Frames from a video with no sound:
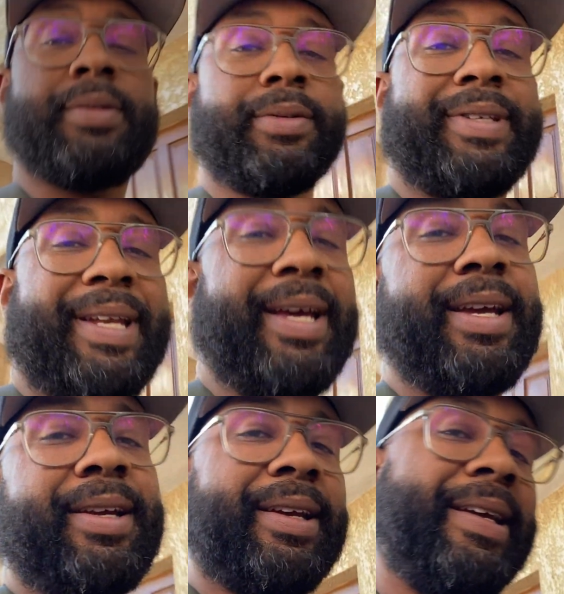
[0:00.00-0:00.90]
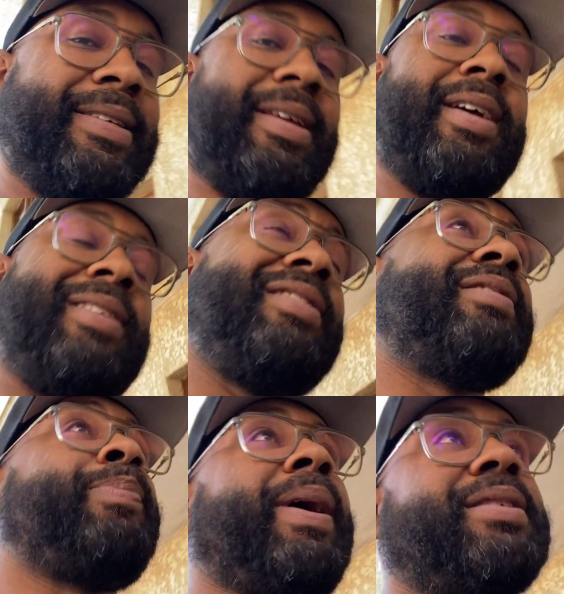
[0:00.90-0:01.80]
So today is a
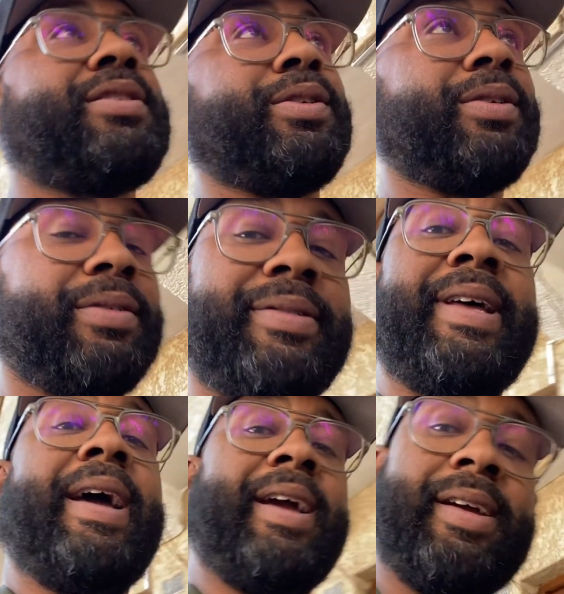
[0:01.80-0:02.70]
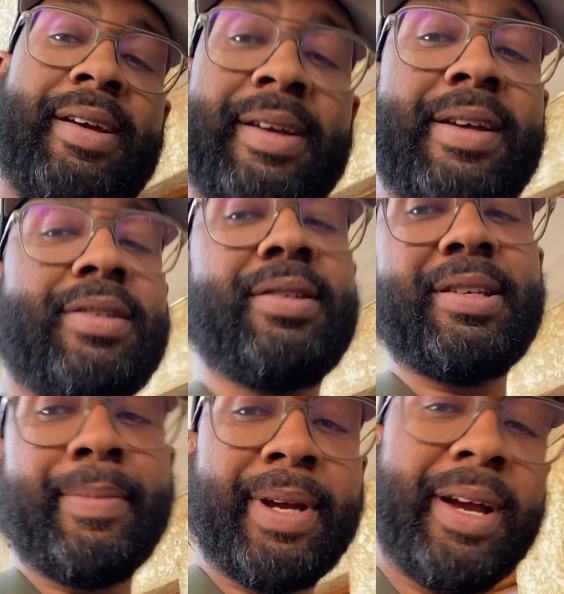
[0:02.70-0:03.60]
special day. As you can
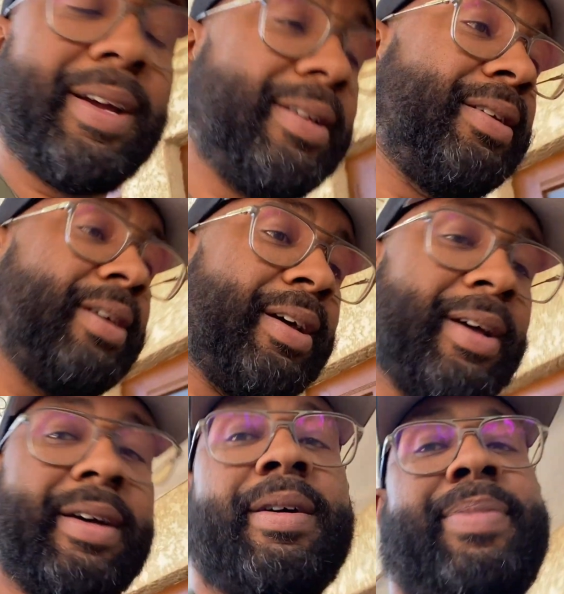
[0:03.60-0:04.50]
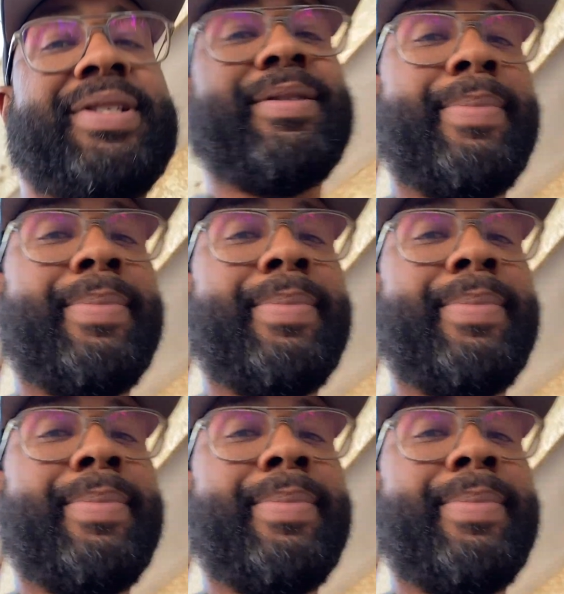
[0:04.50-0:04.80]
see, I'm carrying a bunch of